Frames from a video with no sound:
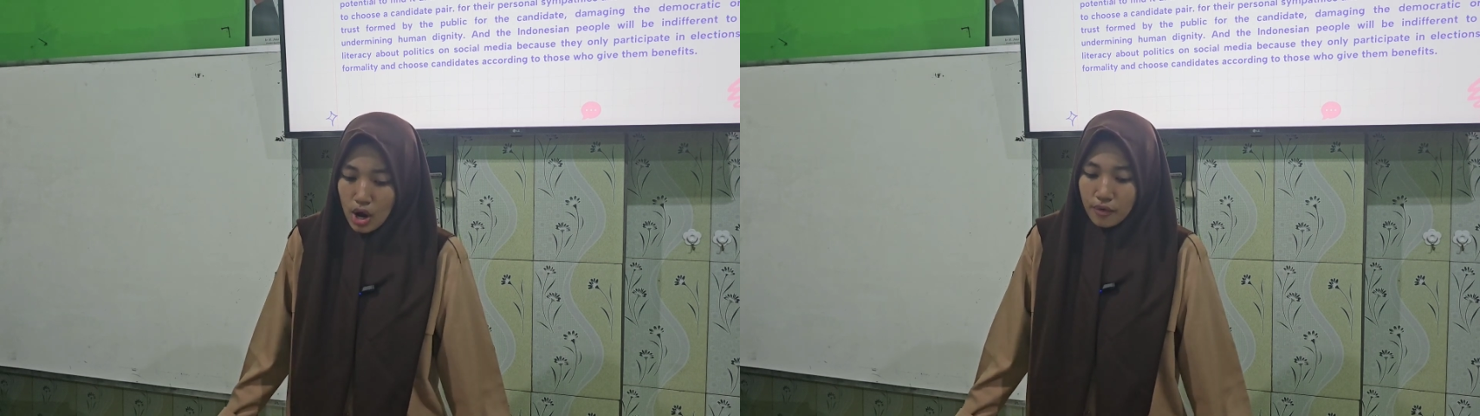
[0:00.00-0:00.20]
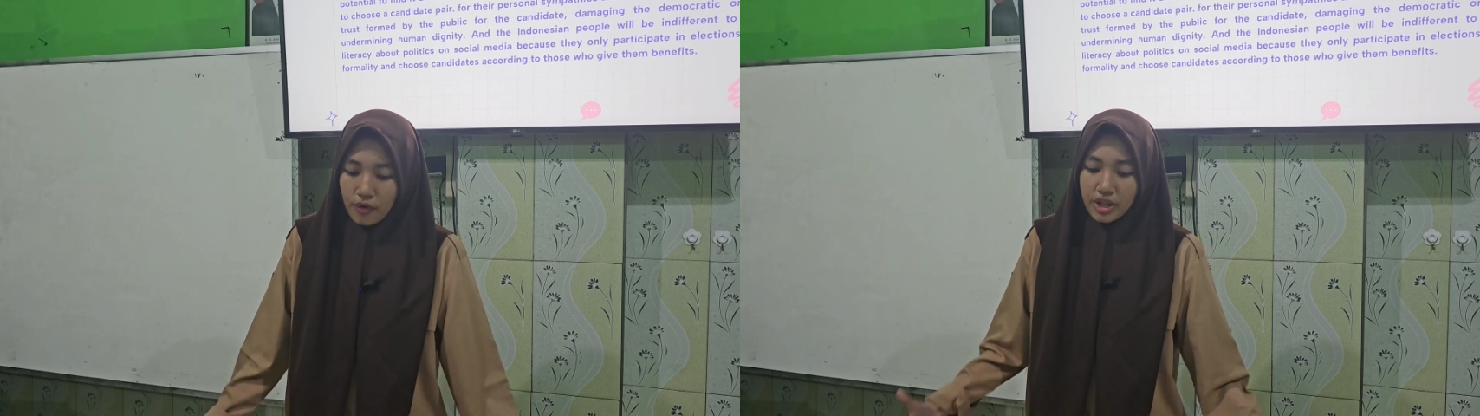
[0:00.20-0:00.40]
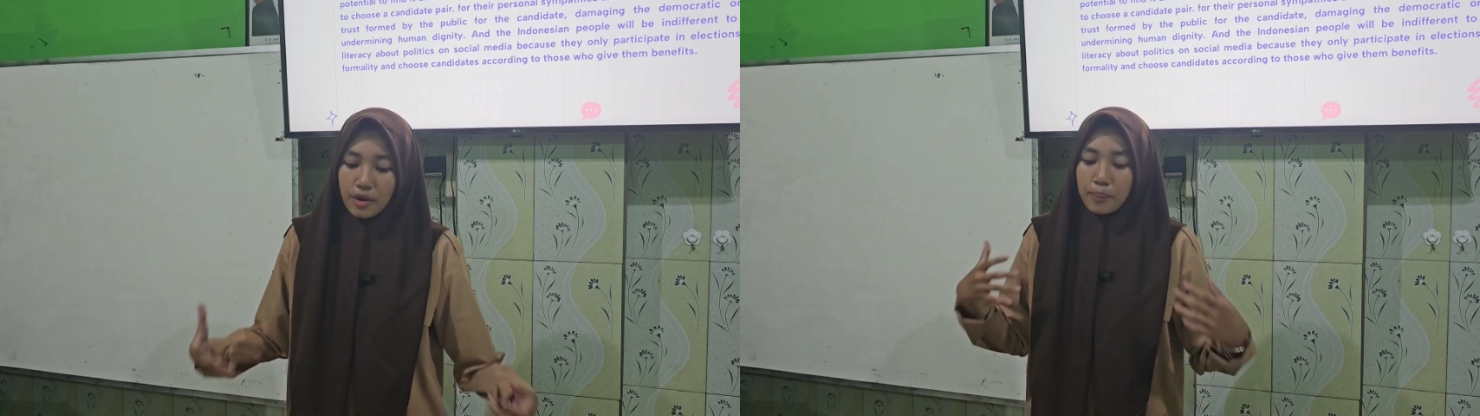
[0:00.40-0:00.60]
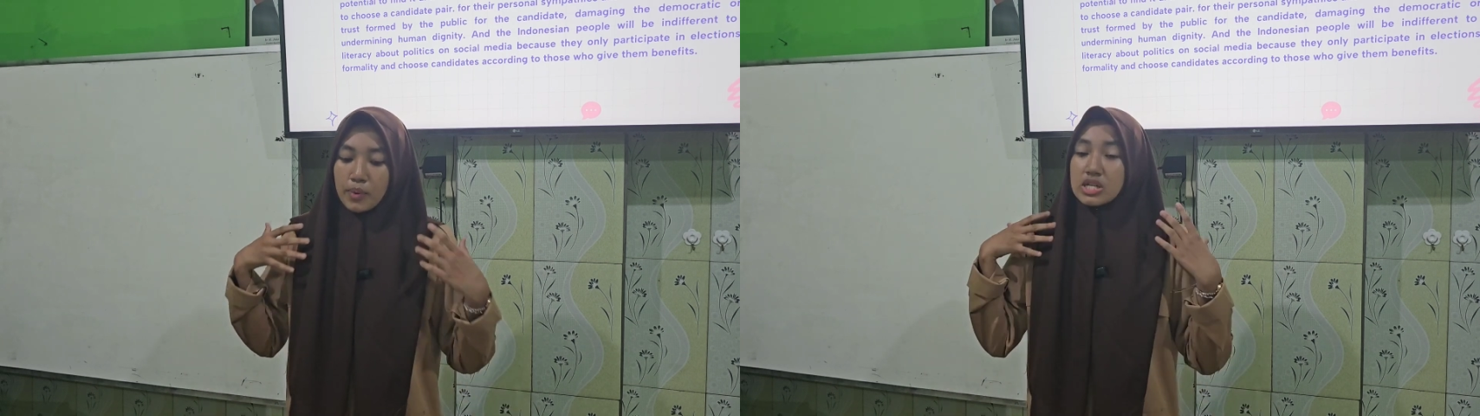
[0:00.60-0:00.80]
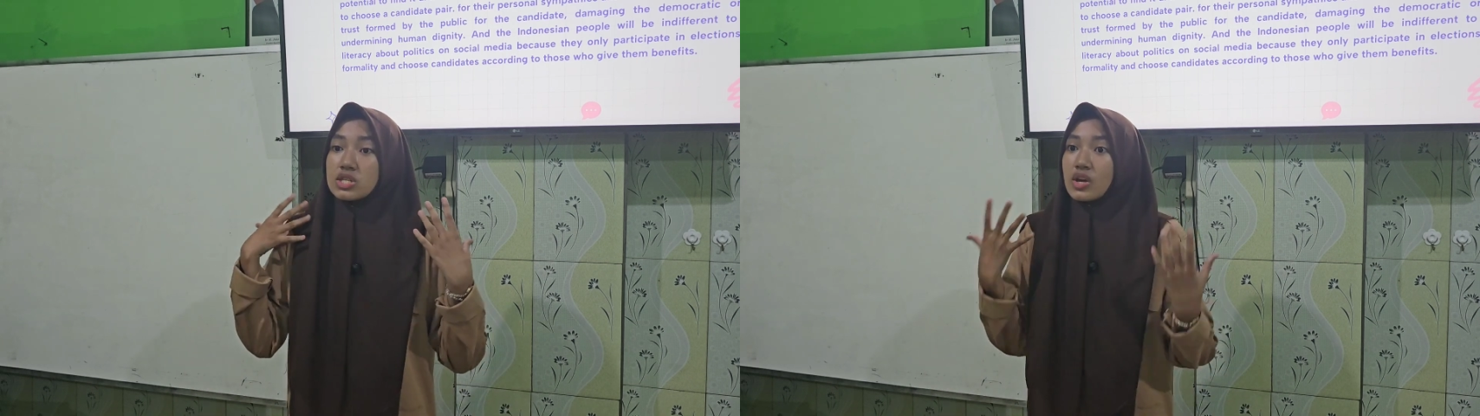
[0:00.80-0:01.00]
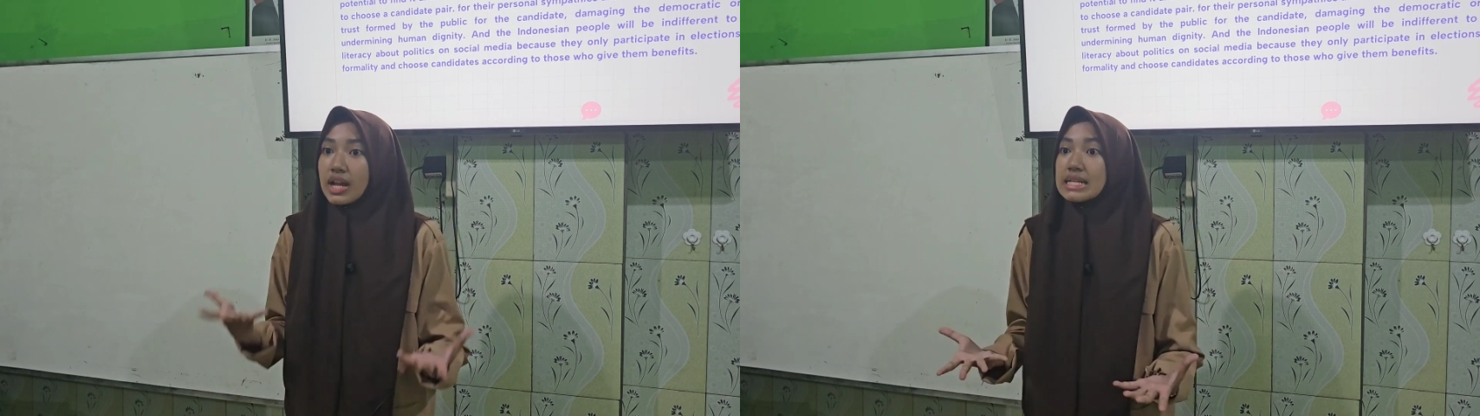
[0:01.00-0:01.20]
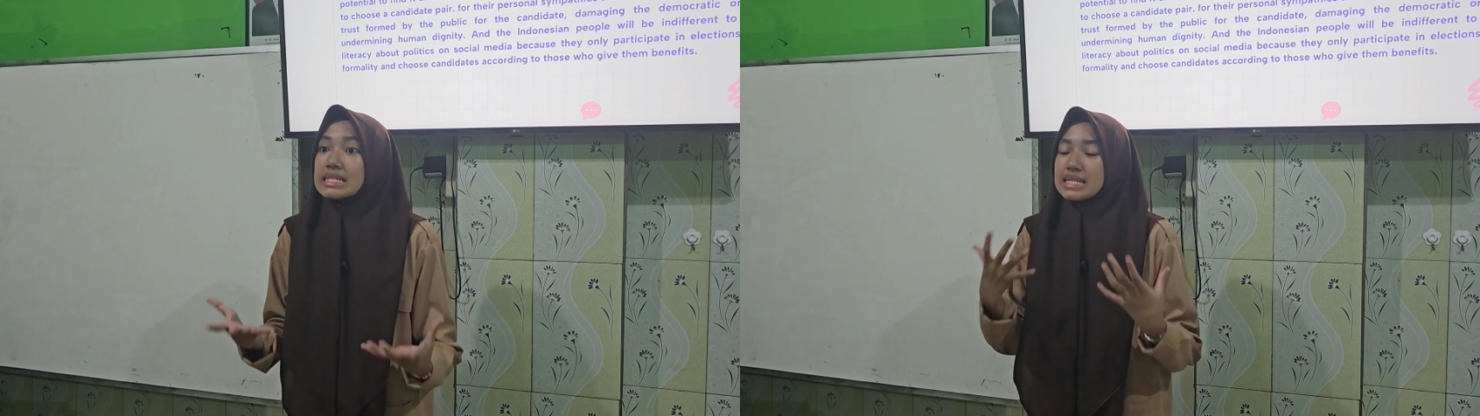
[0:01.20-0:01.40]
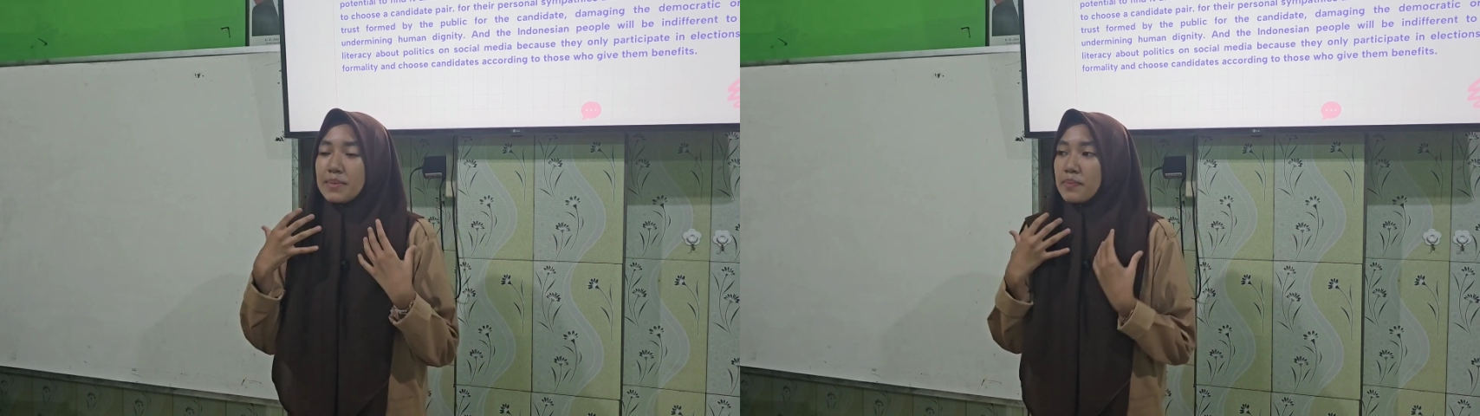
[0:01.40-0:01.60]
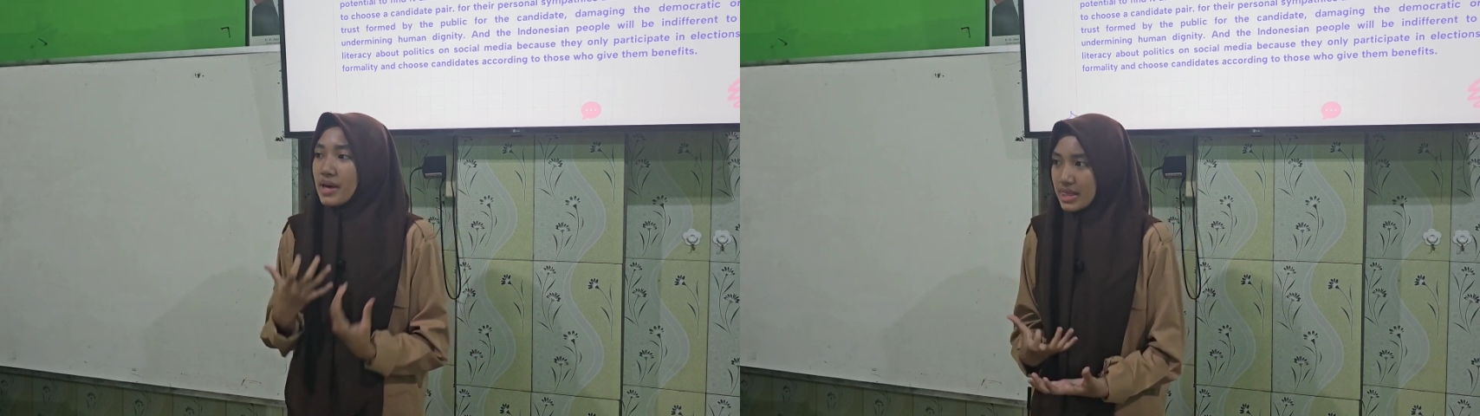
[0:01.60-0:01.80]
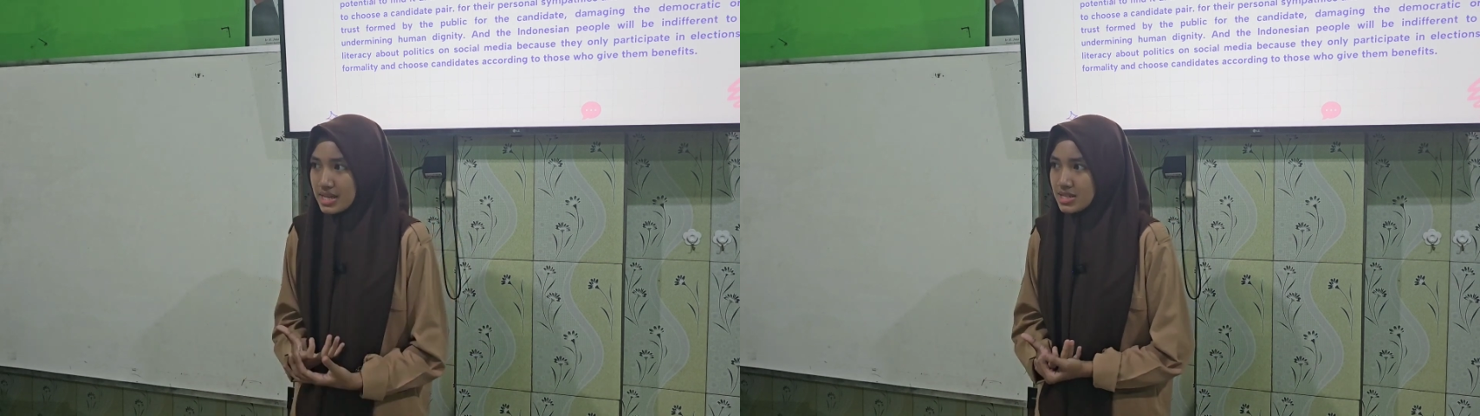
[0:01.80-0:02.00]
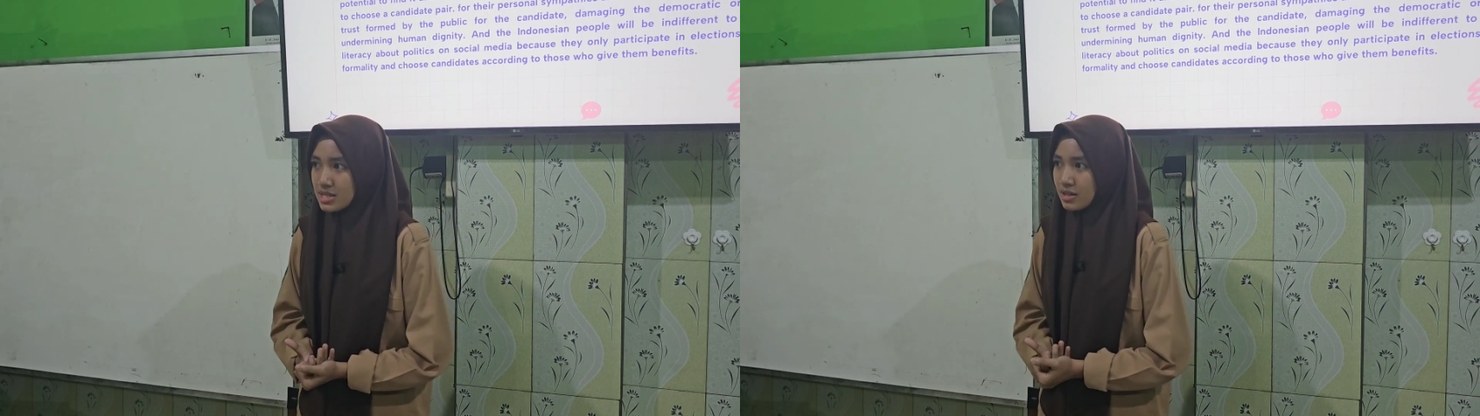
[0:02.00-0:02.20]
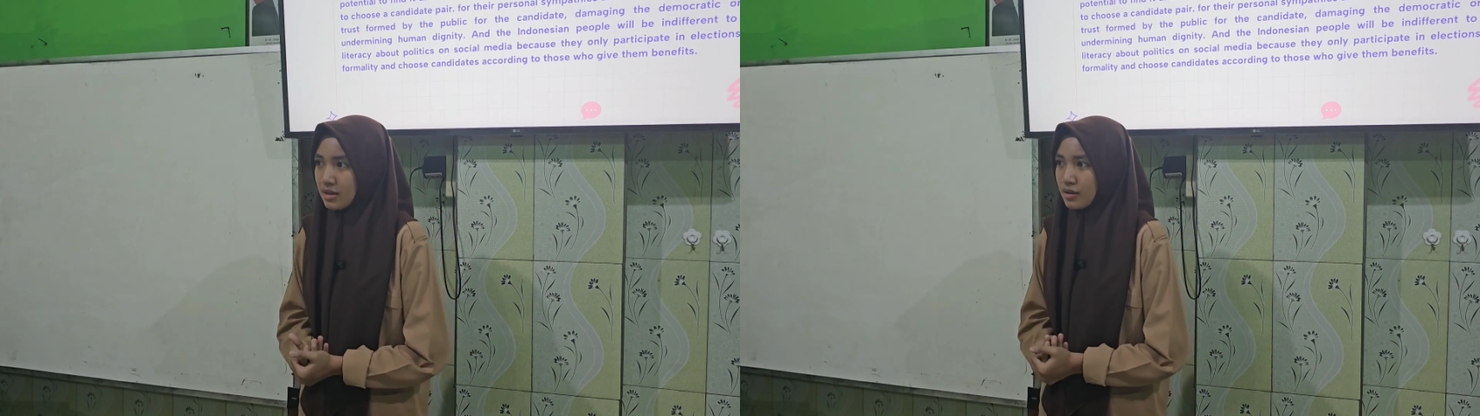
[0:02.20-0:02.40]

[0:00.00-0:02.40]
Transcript: for their personal sympathies,